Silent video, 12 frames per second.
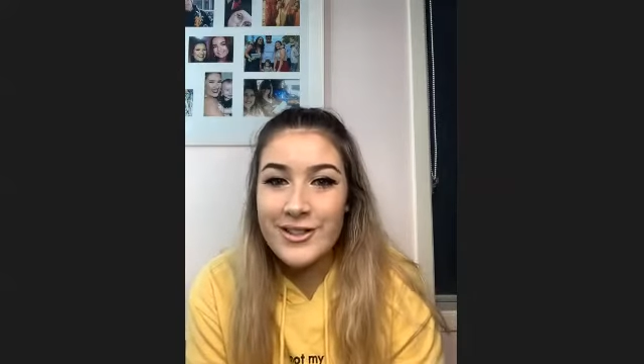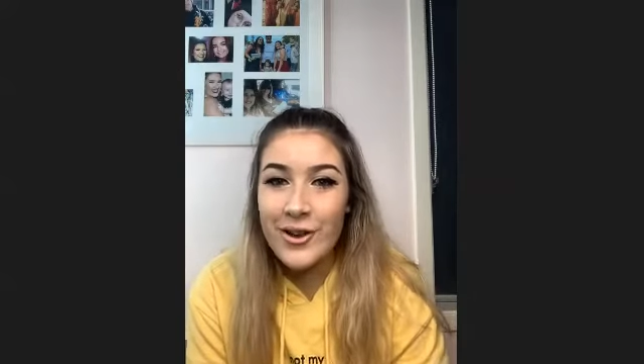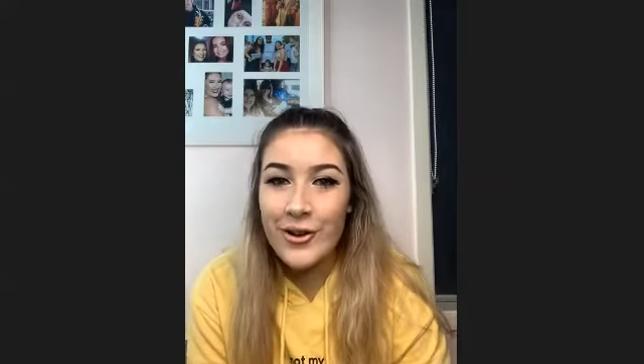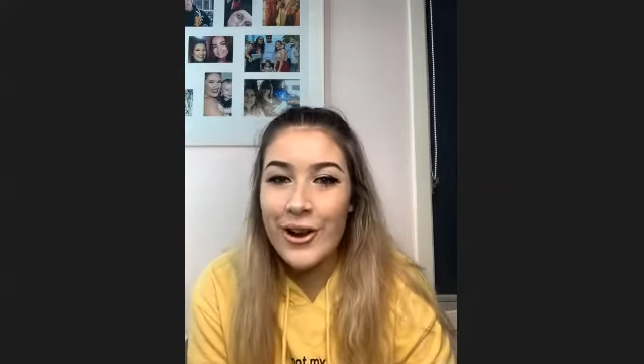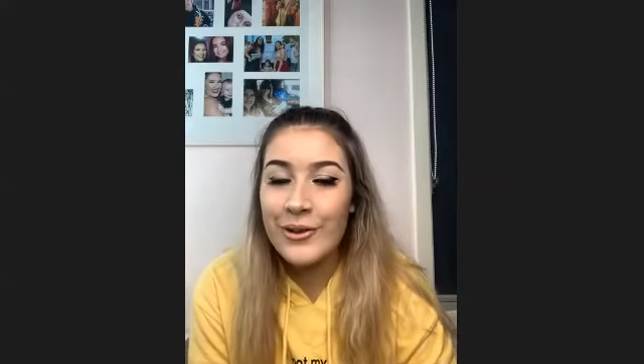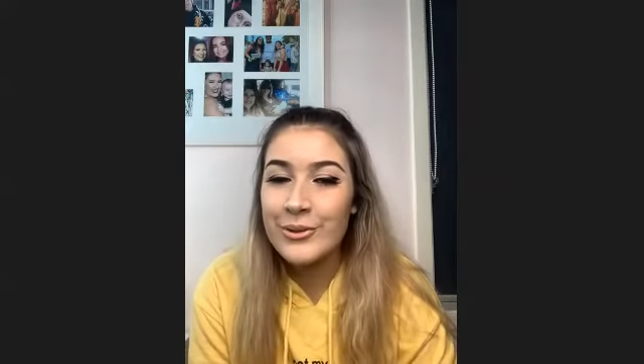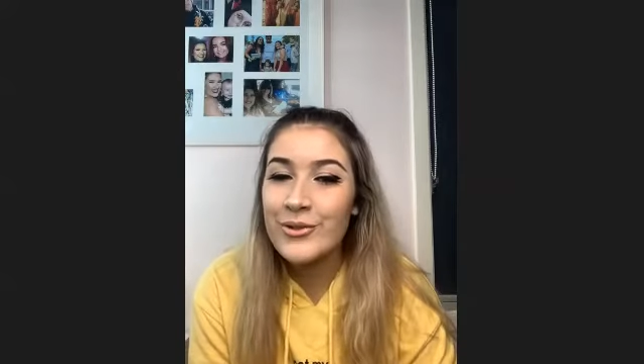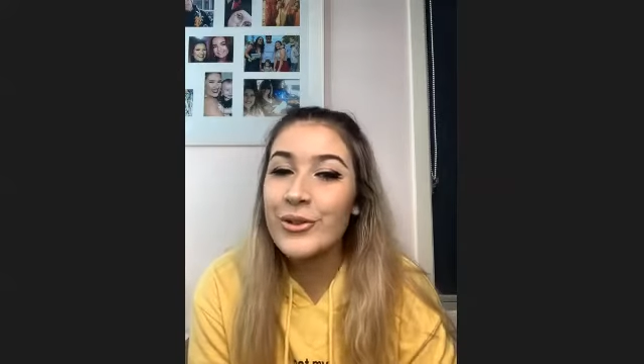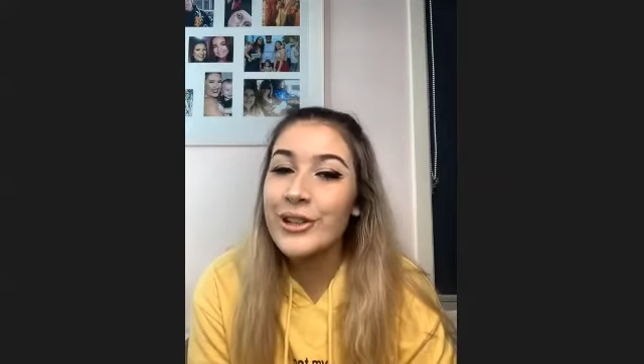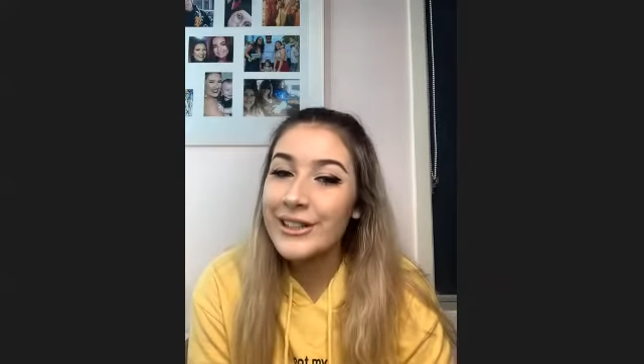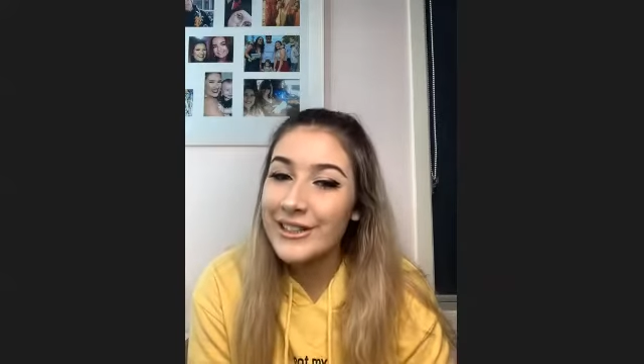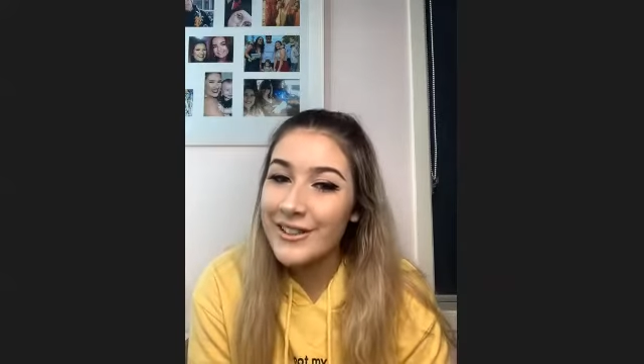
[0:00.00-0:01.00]
So it was
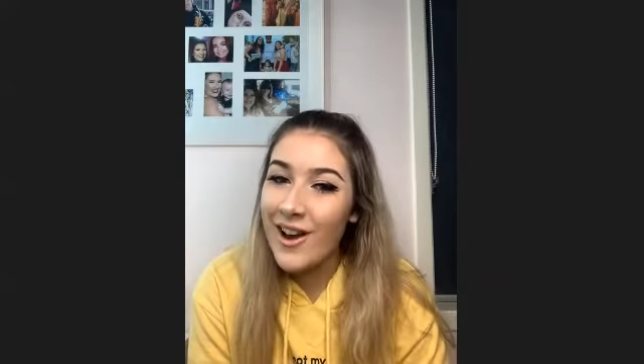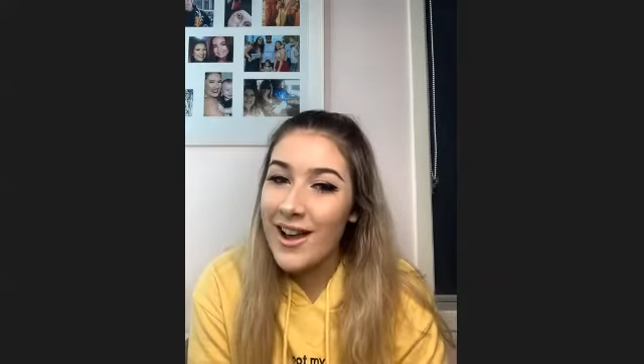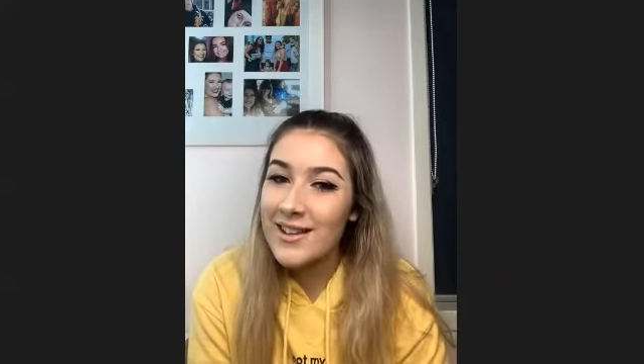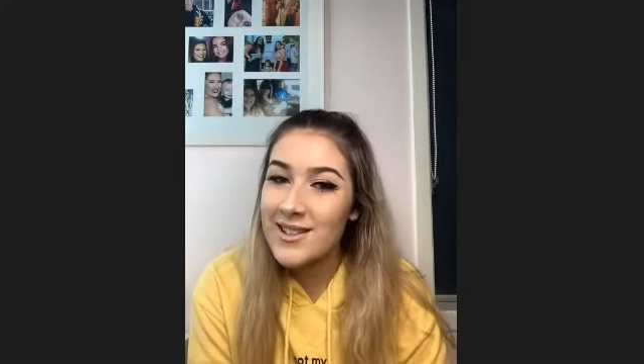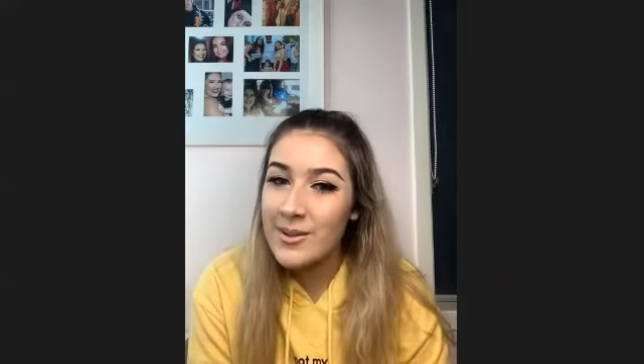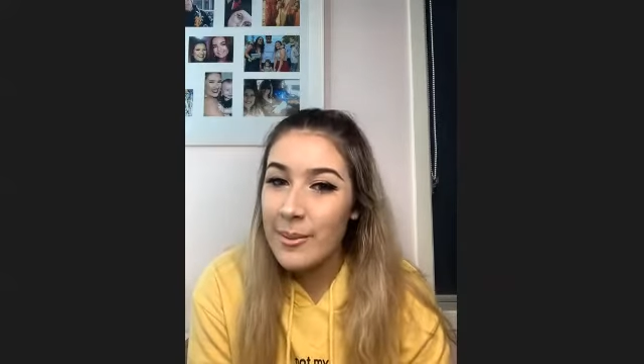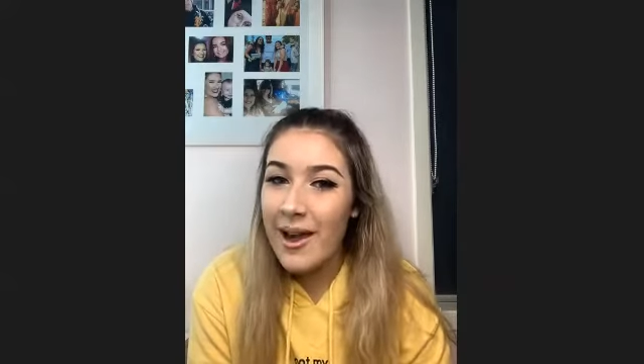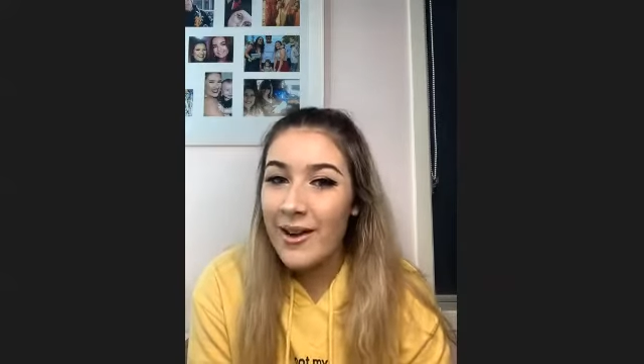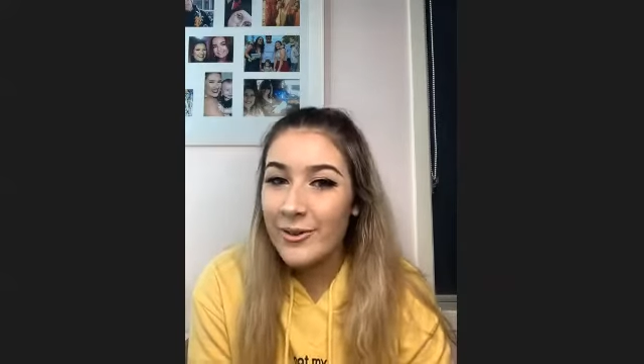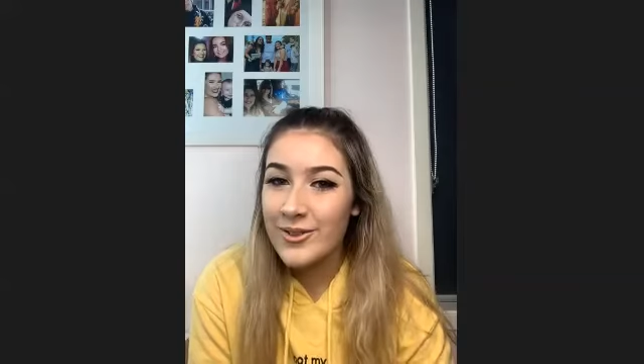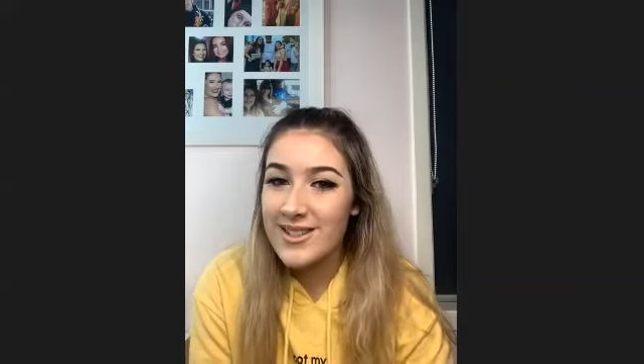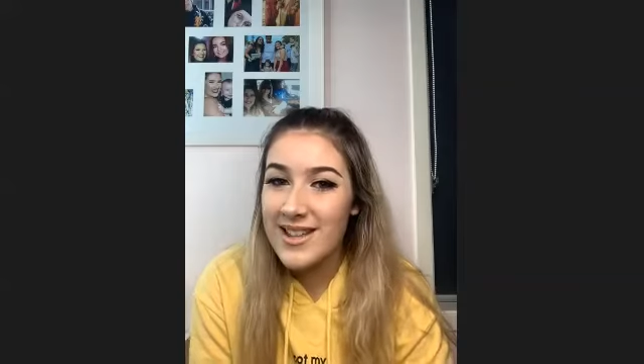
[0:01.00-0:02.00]
really nice to be back
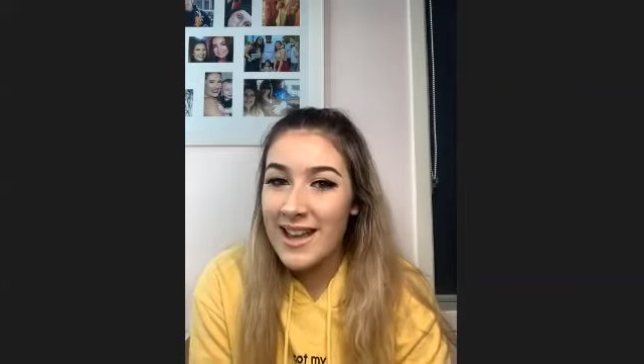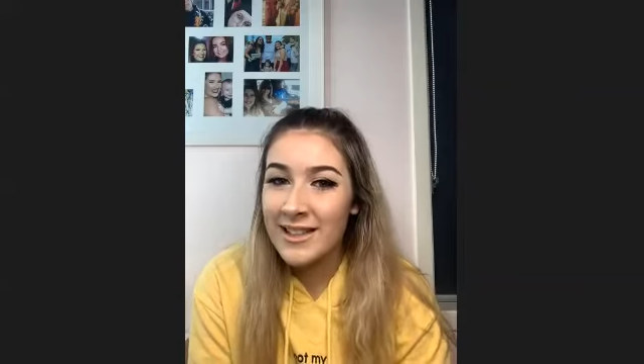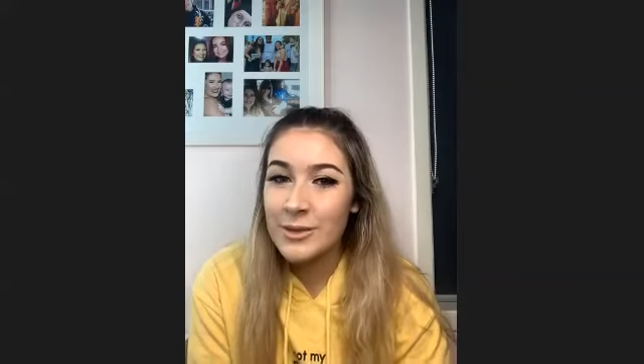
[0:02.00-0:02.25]
on stage